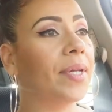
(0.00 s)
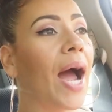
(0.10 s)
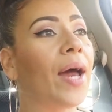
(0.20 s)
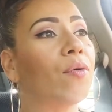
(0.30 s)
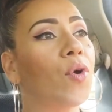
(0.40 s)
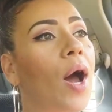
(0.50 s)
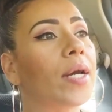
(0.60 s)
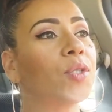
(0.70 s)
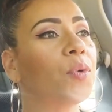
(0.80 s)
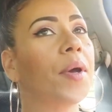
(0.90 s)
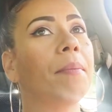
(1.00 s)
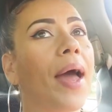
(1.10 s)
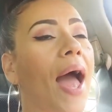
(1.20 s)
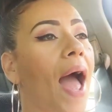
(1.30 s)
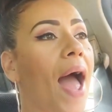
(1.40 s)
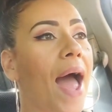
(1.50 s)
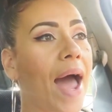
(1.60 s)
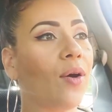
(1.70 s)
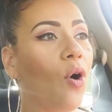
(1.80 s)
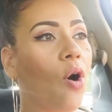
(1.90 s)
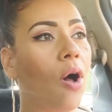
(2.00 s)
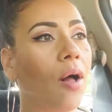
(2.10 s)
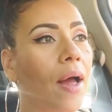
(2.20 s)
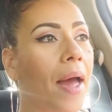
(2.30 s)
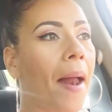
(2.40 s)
I don't know how to swim at all.